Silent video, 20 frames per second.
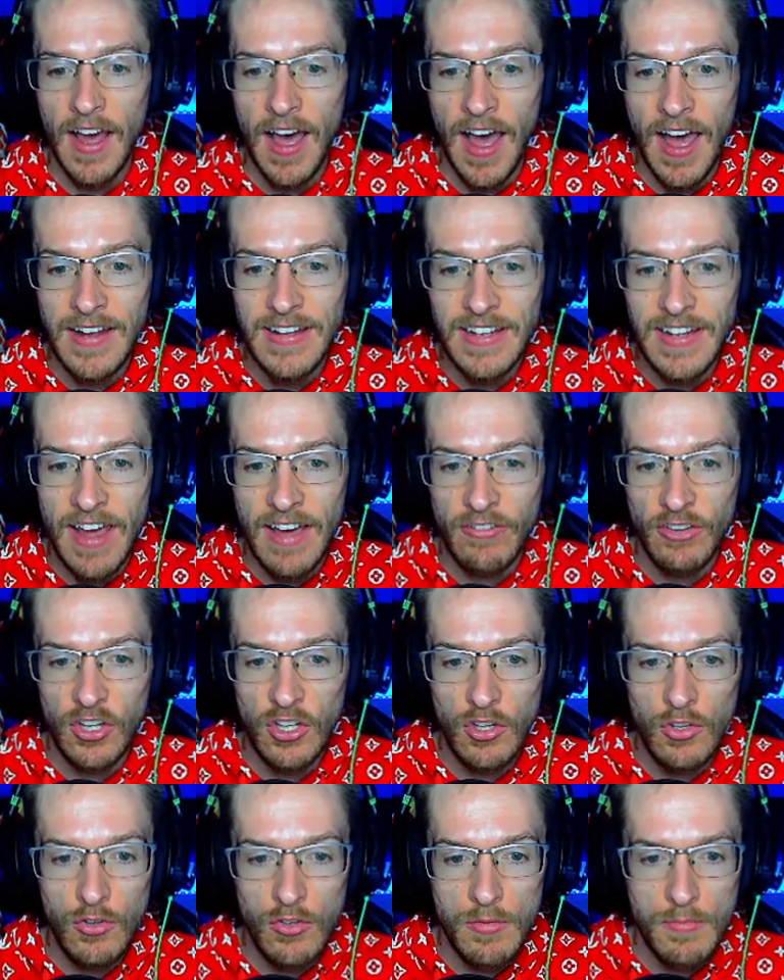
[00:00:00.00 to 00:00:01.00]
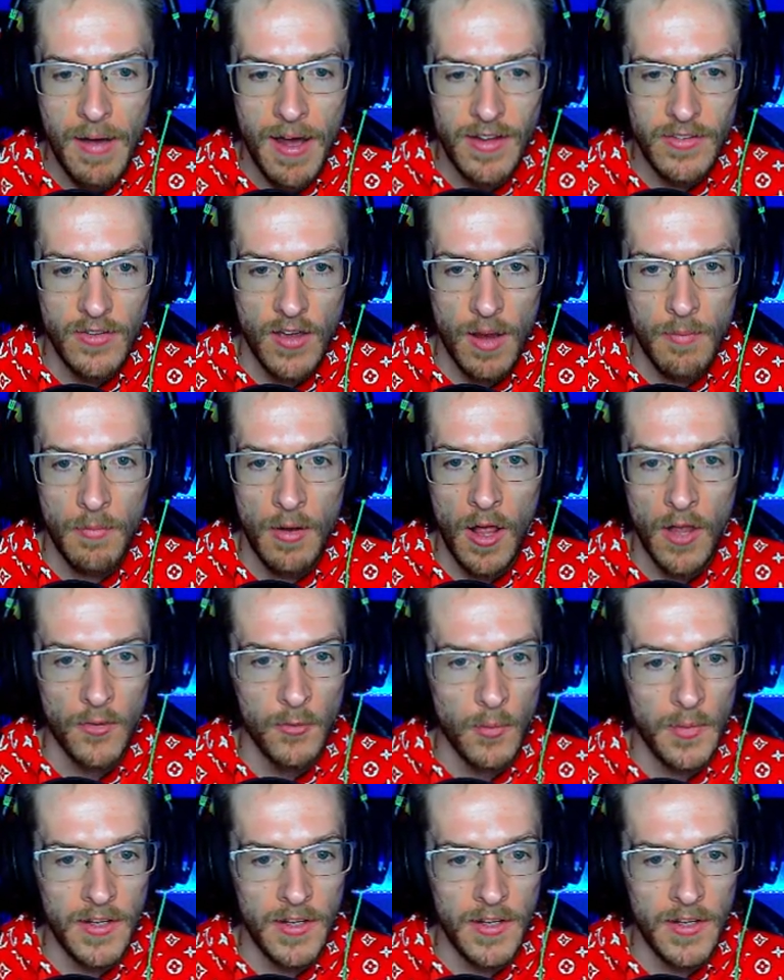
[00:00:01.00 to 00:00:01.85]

I didn't have a huge amount of time last week